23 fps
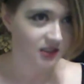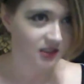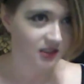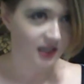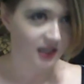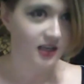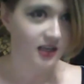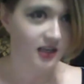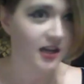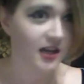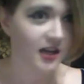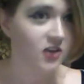
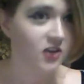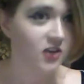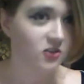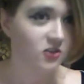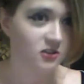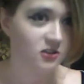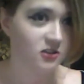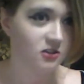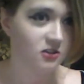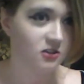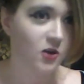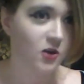Like, I
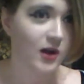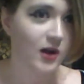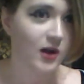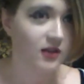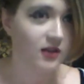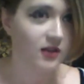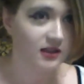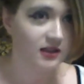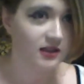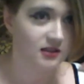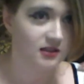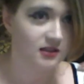couldn't go out
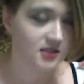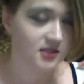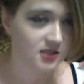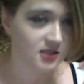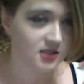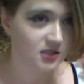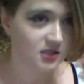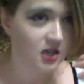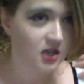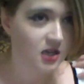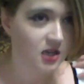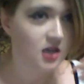like
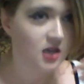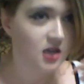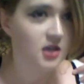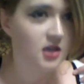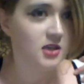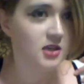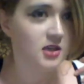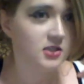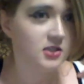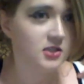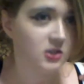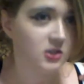this.
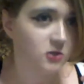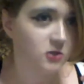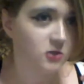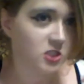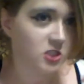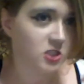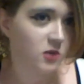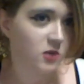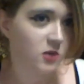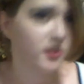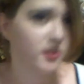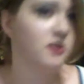So
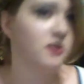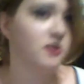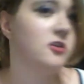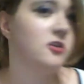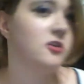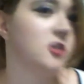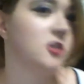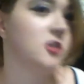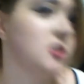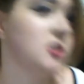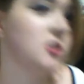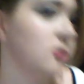showing
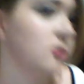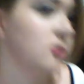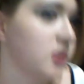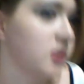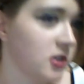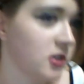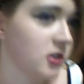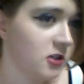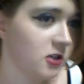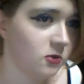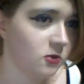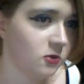your
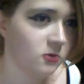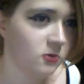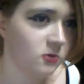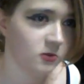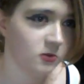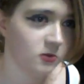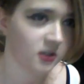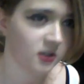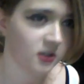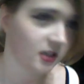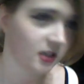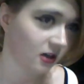shoulder, ooh,
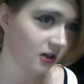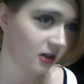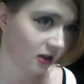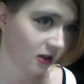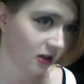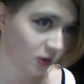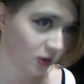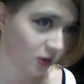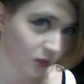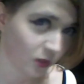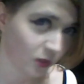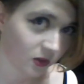look at that
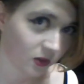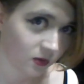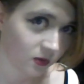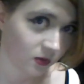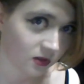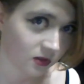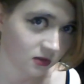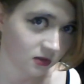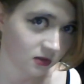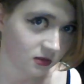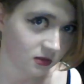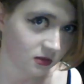
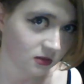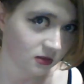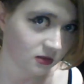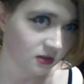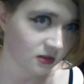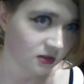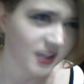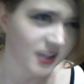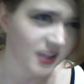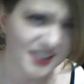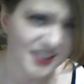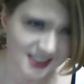collarbone.
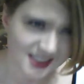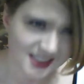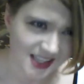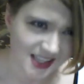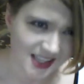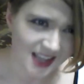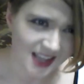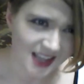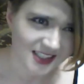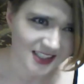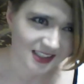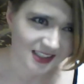That's
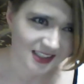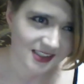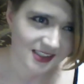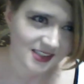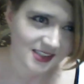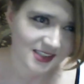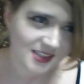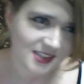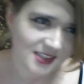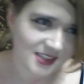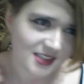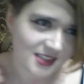
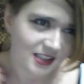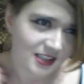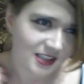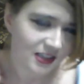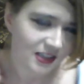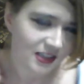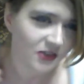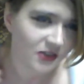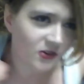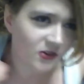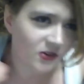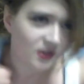scandalous, you
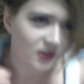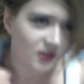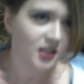know?